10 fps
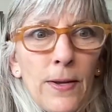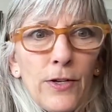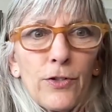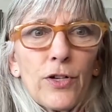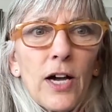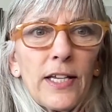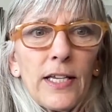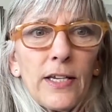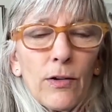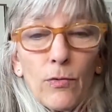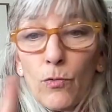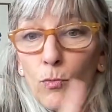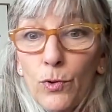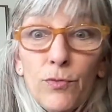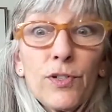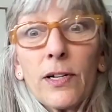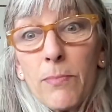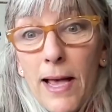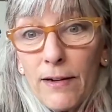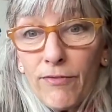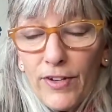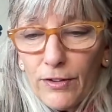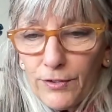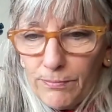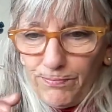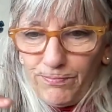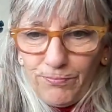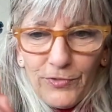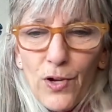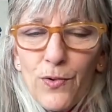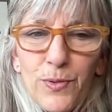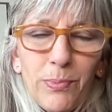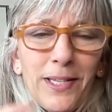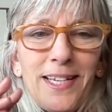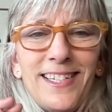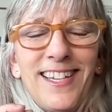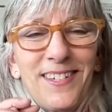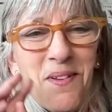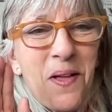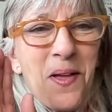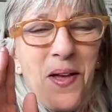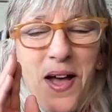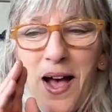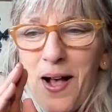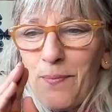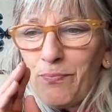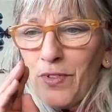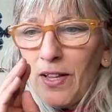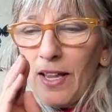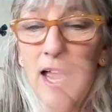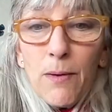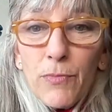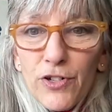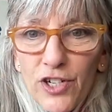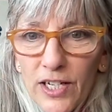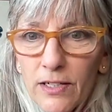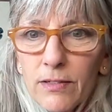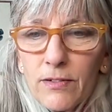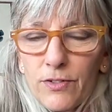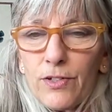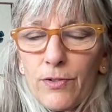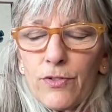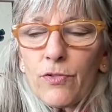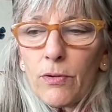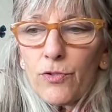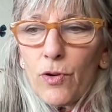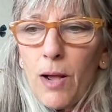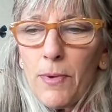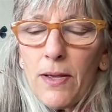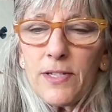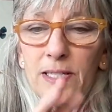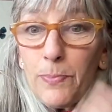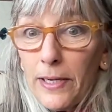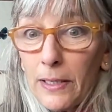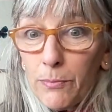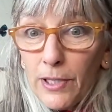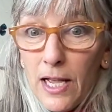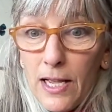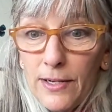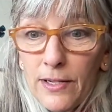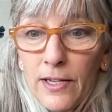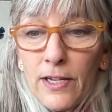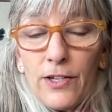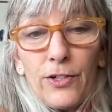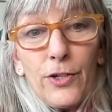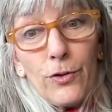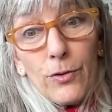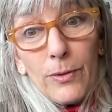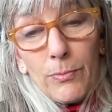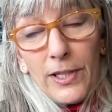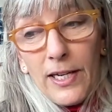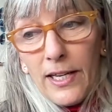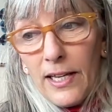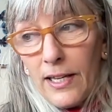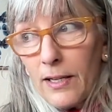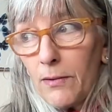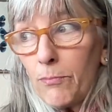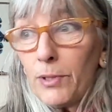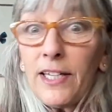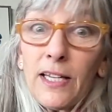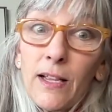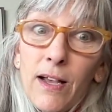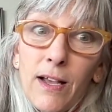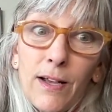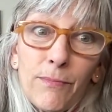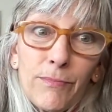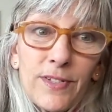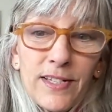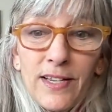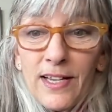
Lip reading: you're talking here wounds on a battlefield, nosebleeds, hemorrhaging due to trauma, spitting blood, uterine bleeding, bleeding gums,